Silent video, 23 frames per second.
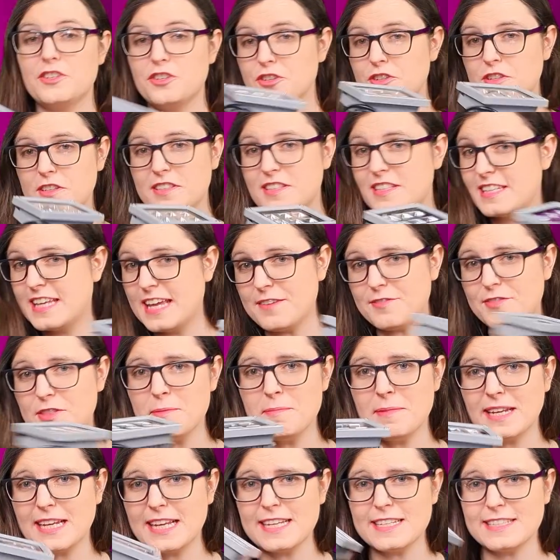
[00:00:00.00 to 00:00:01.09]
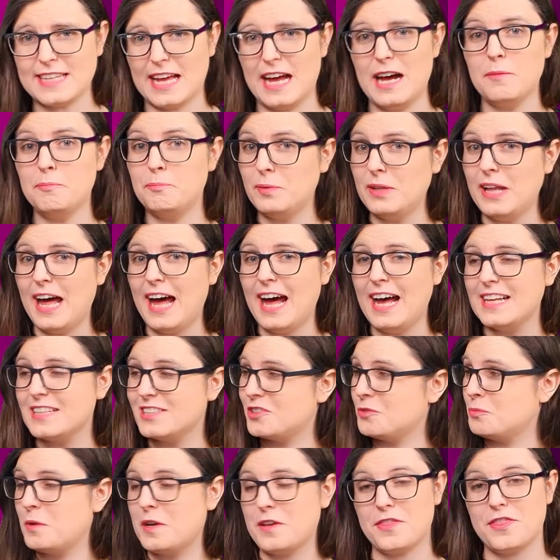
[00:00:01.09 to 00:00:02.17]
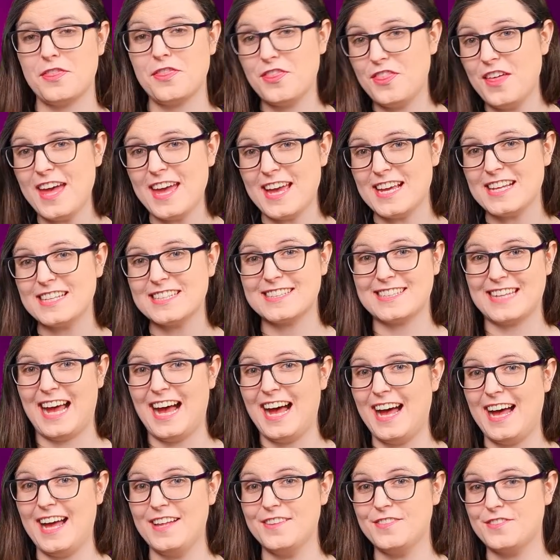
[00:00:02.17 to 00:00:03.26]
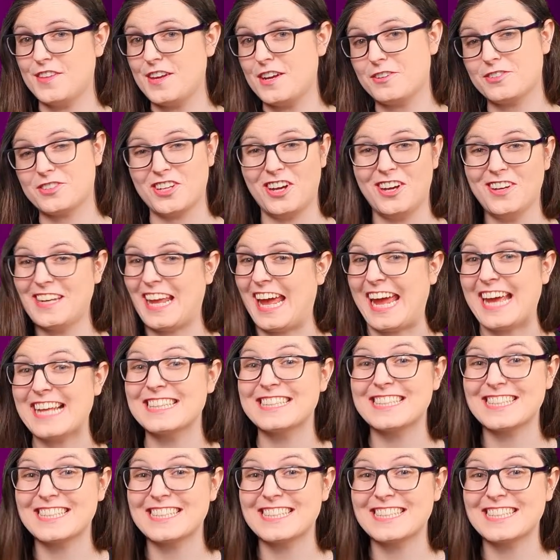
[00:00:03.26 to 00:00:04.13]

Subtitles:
You just give the minis a blast with this and they're done in